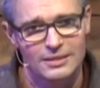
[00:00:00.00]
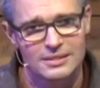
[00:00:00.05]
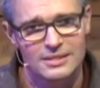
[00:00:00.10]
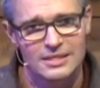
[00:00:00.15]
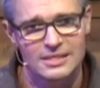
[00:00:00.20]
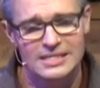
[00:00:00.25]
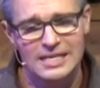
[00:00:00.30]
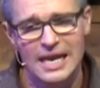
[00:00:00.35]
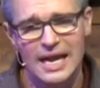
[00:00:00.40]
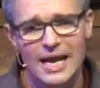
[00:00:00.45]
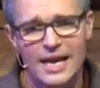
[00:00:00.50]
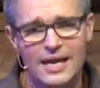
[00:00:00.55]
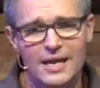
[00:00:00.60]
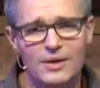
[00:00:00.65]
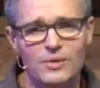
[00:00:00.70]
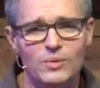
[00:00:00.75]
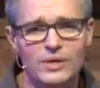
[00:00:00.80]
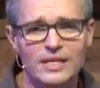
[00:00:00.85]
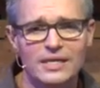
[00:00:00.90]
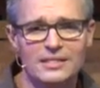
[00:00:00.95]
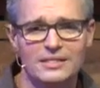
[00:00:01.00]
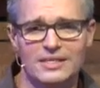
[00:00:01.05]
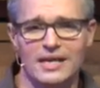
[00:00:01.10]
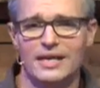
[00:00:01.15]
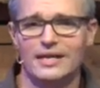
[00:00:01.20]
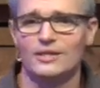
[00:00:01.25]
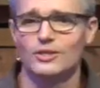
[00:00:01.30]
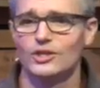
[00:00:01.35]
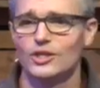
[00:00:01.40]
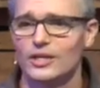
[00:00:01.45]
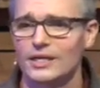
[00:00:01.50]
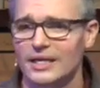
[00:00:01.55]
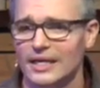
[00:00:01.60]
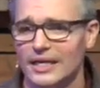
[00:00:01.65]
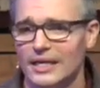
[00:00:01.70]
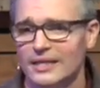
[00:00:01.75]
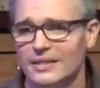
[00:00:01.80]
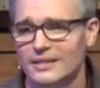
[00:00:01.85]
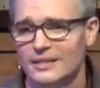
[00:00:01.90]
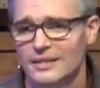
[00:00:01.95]
Today, we take a look
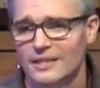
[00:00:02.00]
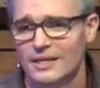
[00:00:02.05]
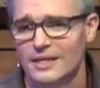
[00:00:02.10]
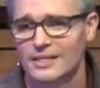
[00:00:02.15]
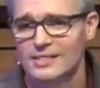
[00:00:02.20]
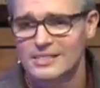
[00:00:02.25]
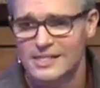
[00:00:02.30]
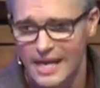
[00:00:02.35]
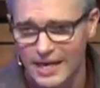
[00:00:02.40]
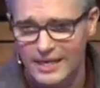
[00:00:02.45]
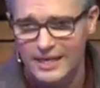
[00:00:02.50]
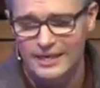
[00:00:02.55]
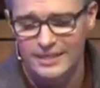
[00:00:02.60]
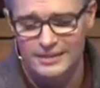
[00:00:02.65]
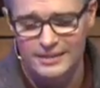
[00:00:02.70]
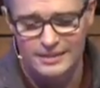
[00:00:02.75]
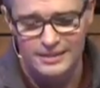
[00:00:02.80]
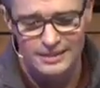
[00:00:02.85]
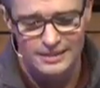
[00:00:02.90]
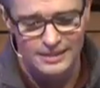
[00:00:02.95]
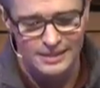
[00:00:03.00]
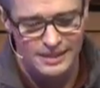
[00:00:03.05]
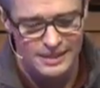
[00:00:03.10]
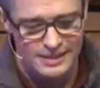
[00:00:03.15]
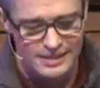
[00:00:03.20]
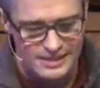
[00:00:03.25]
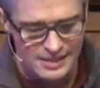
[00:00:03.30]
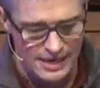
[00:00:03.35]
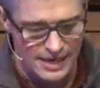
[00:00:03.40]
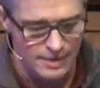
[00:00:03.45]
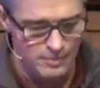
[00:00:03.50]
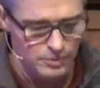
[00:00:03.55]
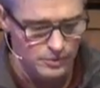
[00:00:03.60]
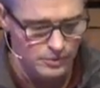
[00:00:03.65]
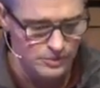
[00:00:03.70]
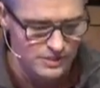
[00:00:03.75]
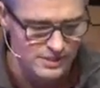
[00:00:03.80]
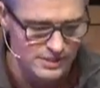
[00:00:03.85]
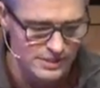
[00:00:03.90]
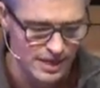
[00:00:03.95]
at a second
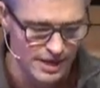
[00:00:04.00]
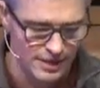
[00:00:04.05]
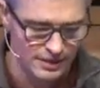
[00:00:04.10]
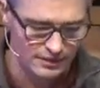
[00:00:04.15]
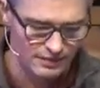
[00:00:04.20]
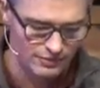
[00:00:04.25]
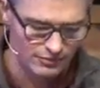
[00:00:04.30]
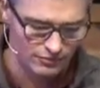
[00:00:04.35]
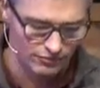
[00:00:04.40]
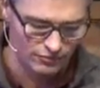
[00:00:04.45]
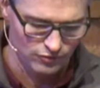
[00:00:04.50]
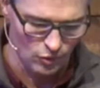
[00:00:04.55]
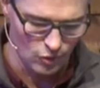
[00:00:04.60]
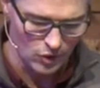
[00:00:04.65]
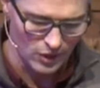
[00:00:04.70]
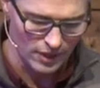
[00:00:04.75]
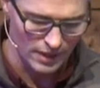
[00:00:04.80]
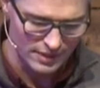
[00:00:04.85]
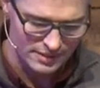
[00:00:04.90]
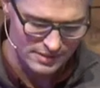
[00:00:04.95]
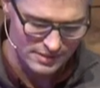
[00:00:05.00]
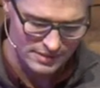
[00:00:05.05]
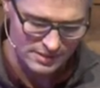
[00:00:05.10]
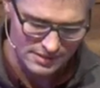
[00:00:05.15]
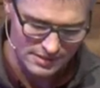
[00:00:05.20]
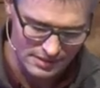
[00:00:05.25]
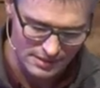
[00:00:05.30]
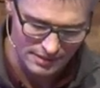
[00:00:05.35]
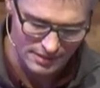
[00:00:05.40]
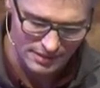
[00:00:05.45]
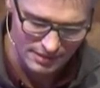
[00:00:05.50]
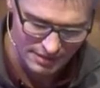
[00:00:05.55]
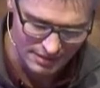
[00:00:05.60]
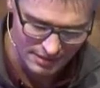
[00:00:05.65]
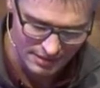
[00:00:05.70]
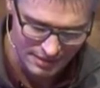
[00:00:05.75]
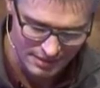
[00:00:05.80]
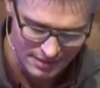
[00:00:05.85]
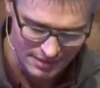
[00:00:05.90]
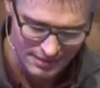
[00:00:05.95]
example set for us
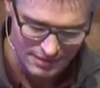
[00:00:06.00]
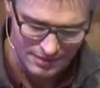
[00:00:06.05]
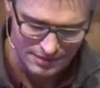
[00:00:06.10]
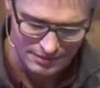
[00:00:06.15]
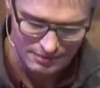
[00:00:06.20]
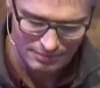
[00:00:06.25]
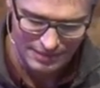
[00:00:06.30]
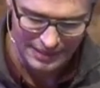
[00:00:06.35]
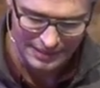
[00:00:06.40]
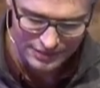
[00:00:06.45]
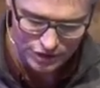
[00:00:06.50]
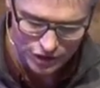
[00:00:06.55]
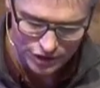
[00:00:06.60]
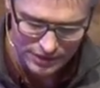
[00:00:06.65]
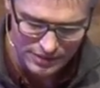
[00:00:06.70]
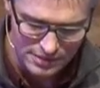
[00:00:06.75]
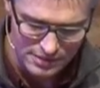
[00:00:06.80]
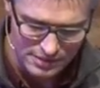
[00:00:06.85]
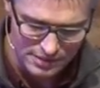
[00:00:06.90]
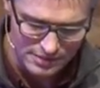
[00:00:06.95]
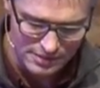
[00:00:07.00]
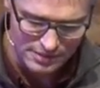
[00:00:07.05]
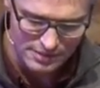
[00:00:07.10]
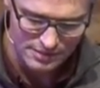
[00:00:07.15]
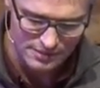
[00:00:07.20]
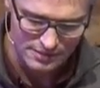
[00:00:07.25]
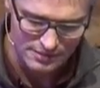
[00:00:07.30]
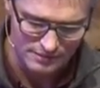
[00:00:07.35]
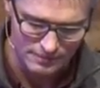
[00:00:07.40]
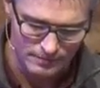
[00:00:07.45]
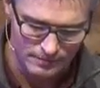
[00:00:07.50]
by Jesus.